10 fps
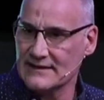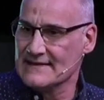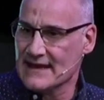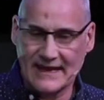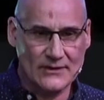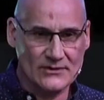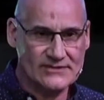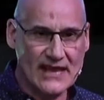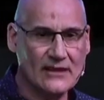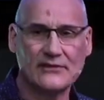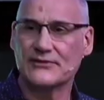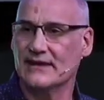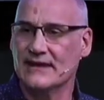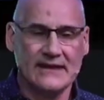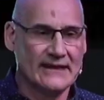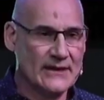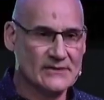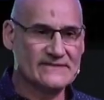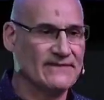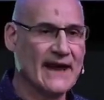He was healthy. He was
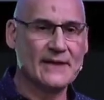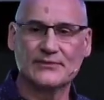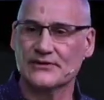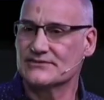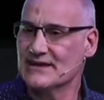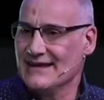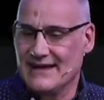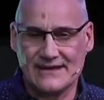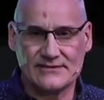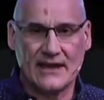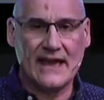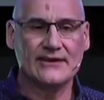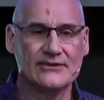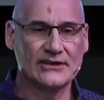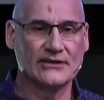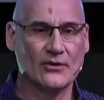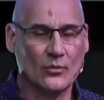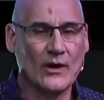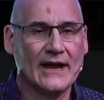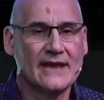vibrant. His energy gone.
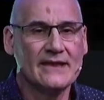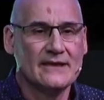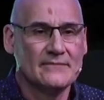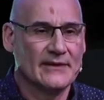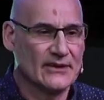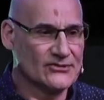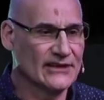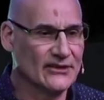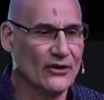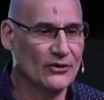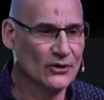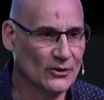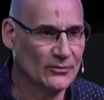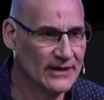Why? Because he got hope.